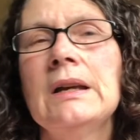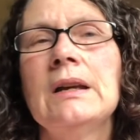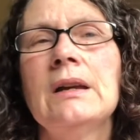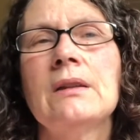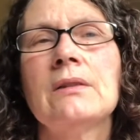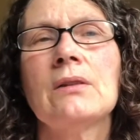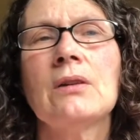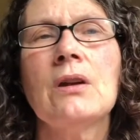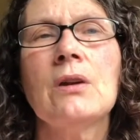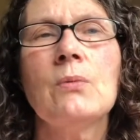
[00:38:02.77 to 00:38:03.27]

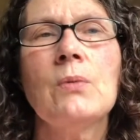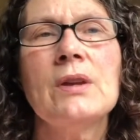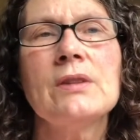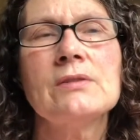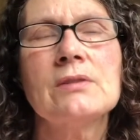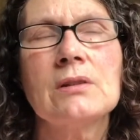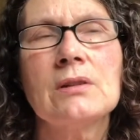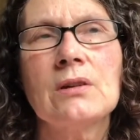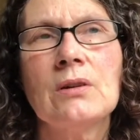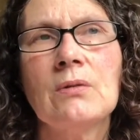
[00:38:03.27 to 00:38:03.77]
There are ways
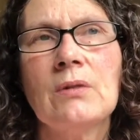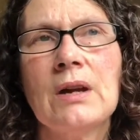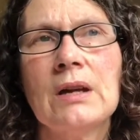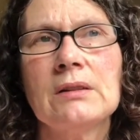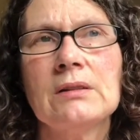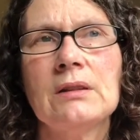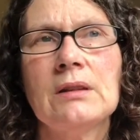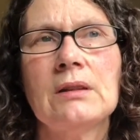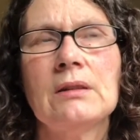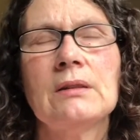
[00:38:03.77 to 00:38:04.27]
to correct
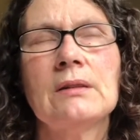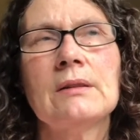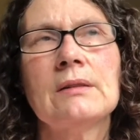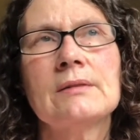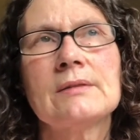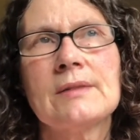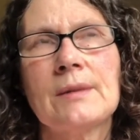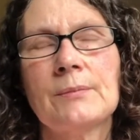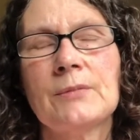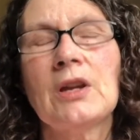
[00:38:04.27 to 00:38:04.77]
it
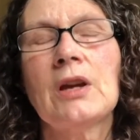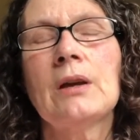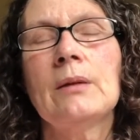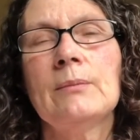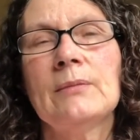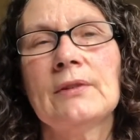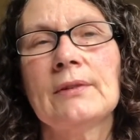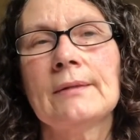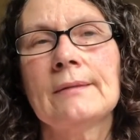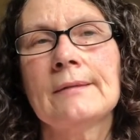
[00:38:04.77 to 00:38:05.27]

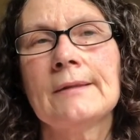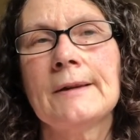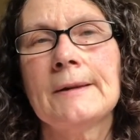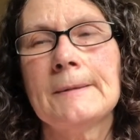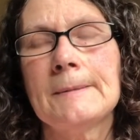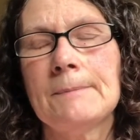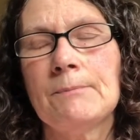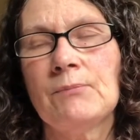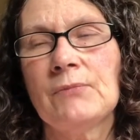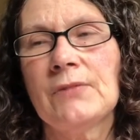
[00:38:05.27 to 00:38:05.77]
sometimes,
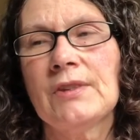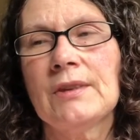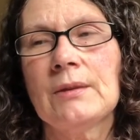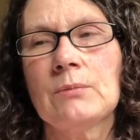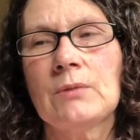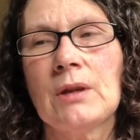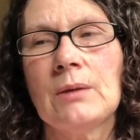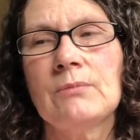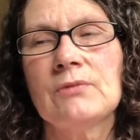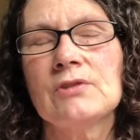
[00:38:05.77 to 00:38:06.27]

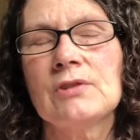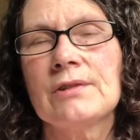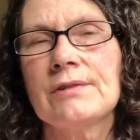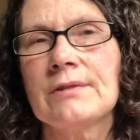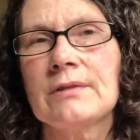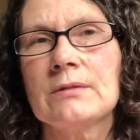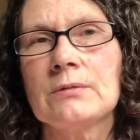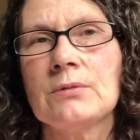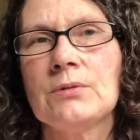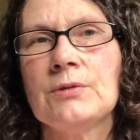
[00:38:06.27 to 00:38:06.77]
sometimes just
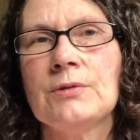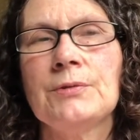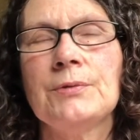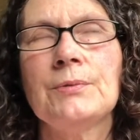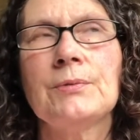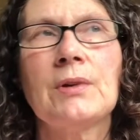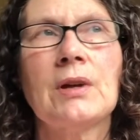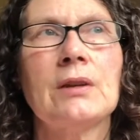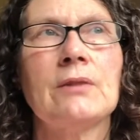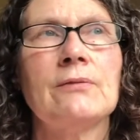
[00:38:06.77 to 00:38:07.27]
through
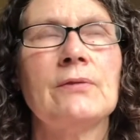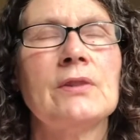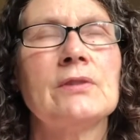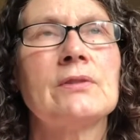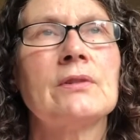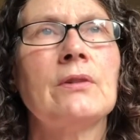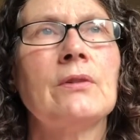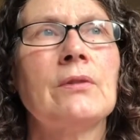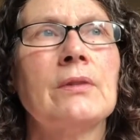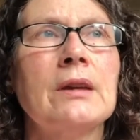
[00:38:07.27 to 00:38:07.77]
kind of
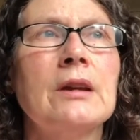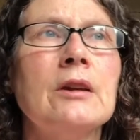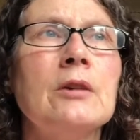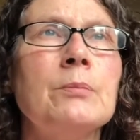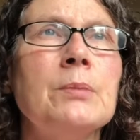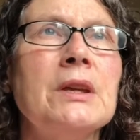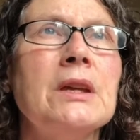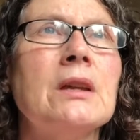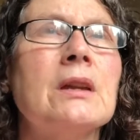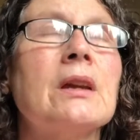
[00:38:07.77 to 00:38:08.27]
physical
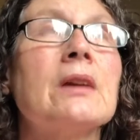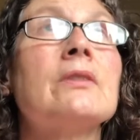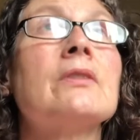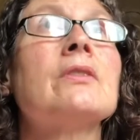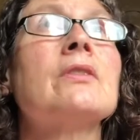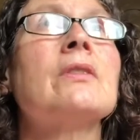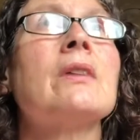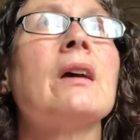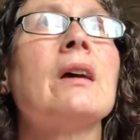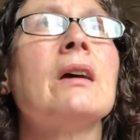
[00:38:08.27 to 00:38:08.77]
therapy and
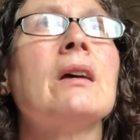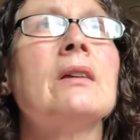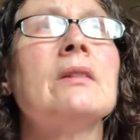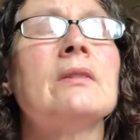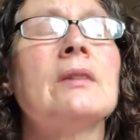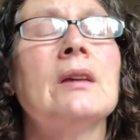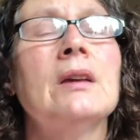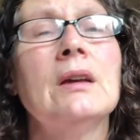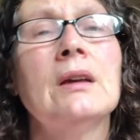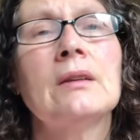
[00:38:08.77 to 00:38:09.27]
exercise.
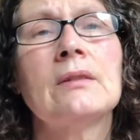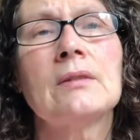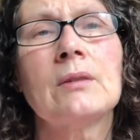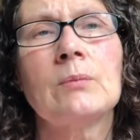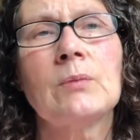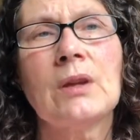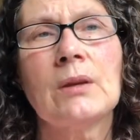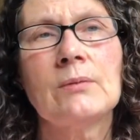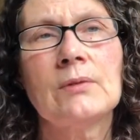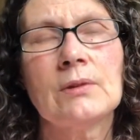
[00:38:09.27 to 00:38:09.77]

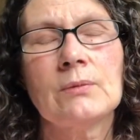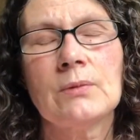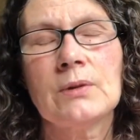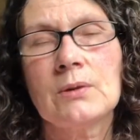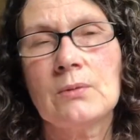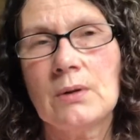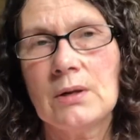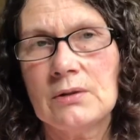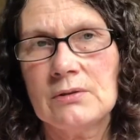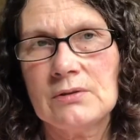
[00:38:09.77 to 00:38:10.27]
Sometimes it
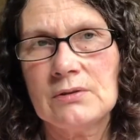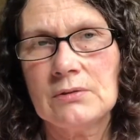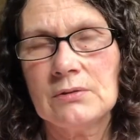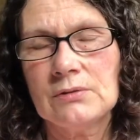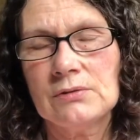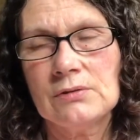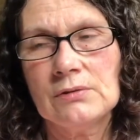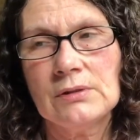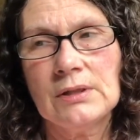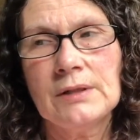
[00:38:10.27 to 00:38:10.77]
requires
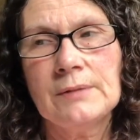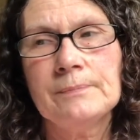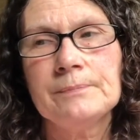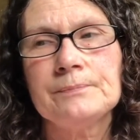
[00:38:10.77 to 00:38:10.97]
surgery.